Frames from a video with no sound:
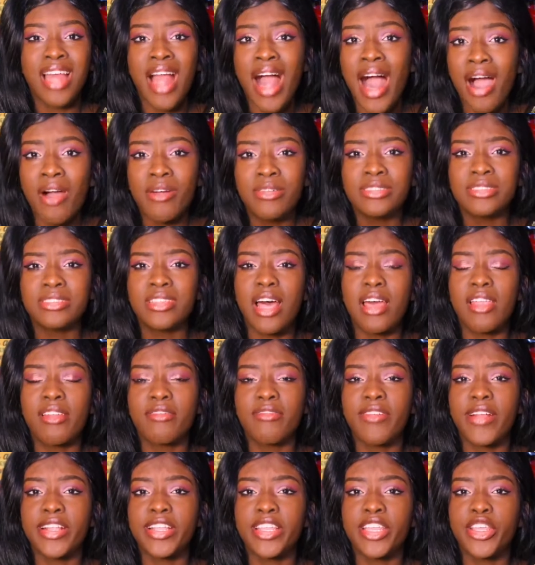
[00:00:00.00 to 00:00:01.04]
how is that
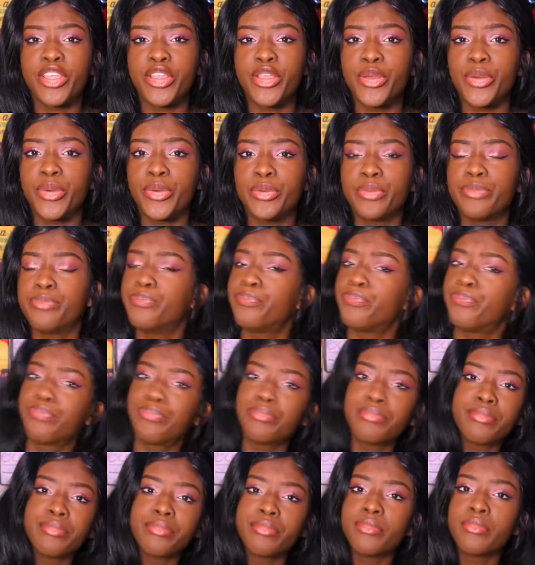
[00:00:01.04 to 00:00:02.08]
affecting you?
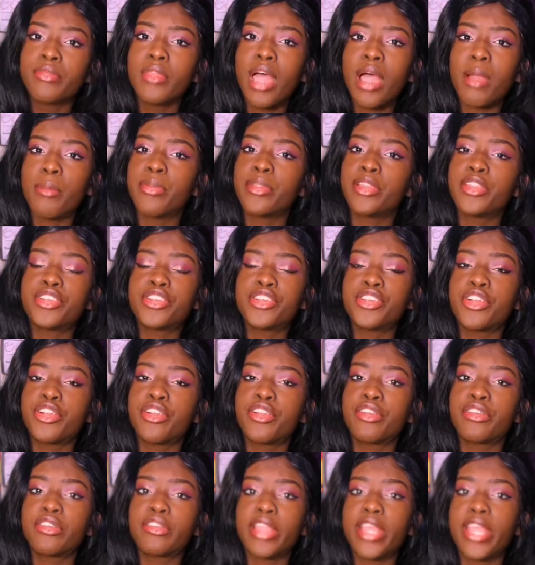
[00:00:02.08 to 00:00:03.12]
I'm pretty
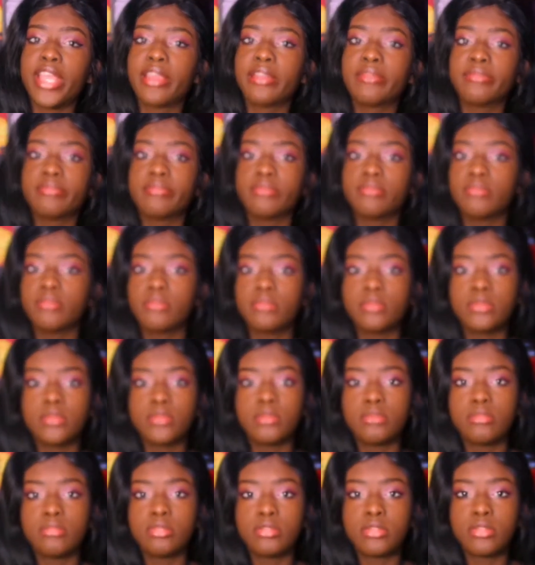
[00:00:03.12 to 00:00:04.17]
sure they
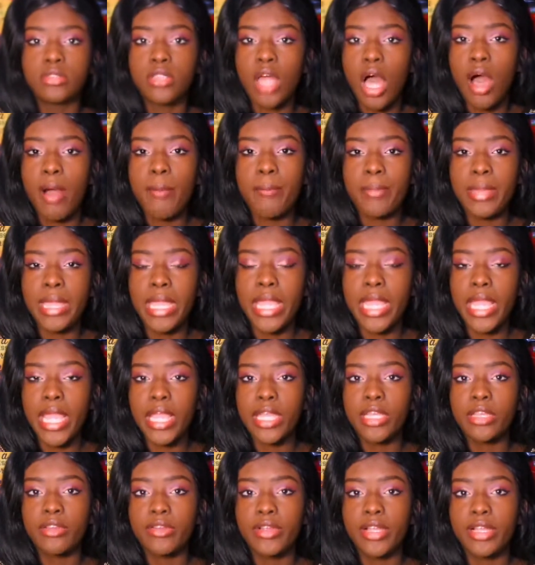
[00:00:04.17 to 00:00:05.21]
stop being
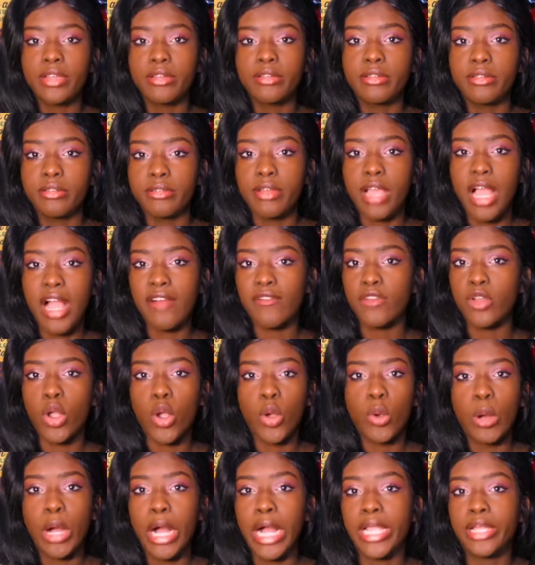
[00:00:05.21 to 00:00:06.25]
ignorant after
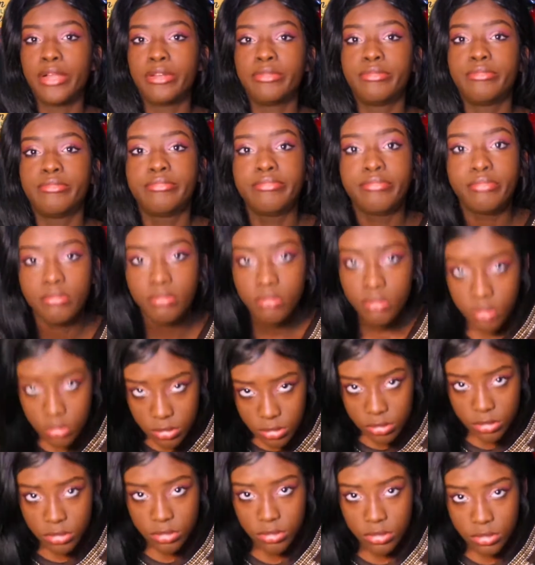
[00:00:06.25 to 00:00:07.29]
a while.
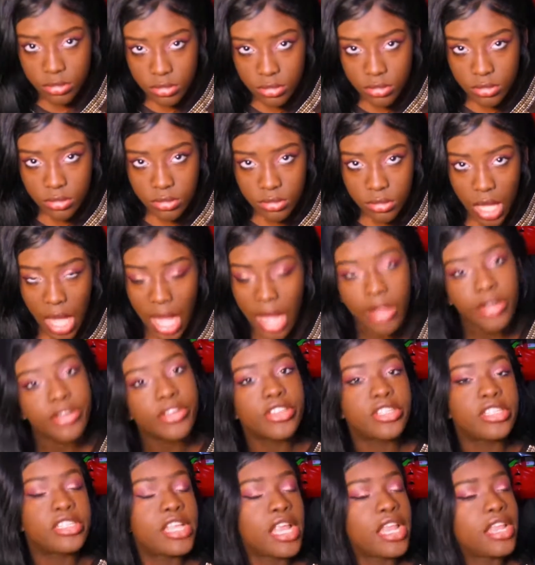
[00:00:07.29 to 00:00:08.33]
I
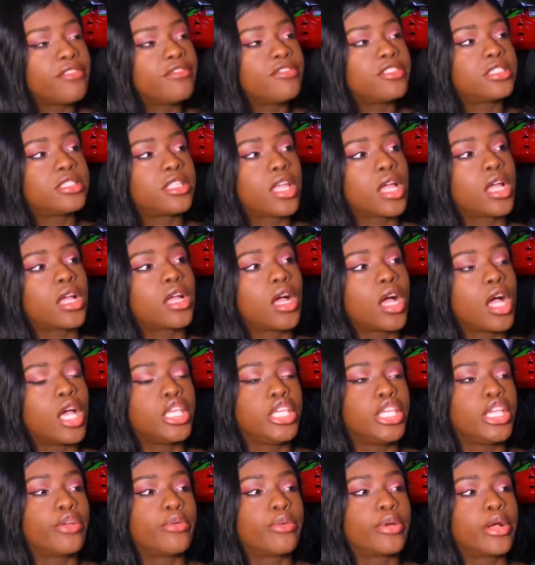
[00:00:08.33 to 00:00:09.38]
understand if it's like
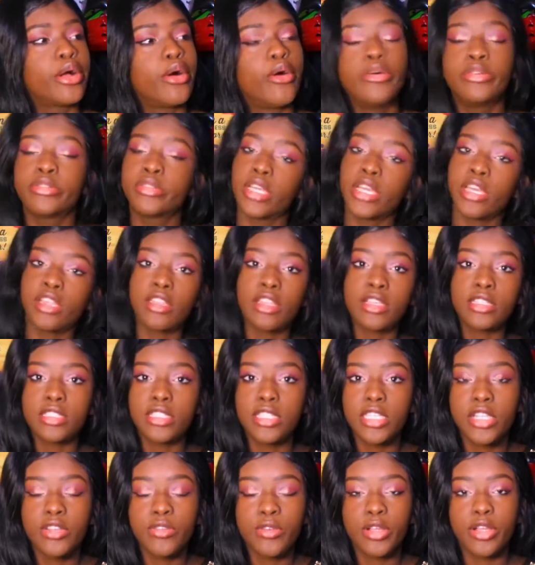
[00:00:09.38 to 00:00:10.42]
a year ago. Okay, that's
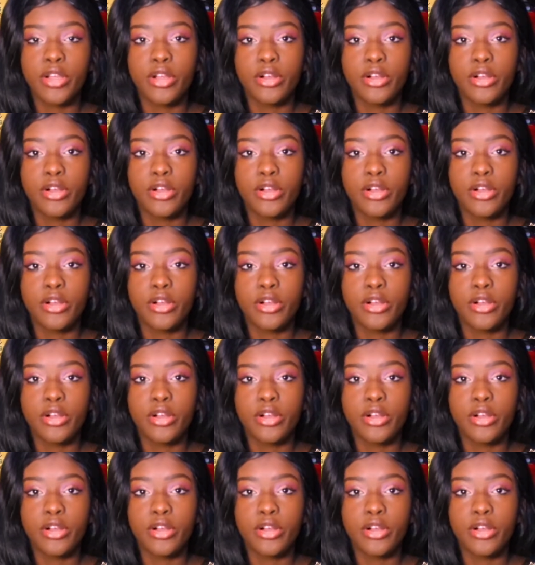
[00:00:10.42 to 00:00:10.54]
a year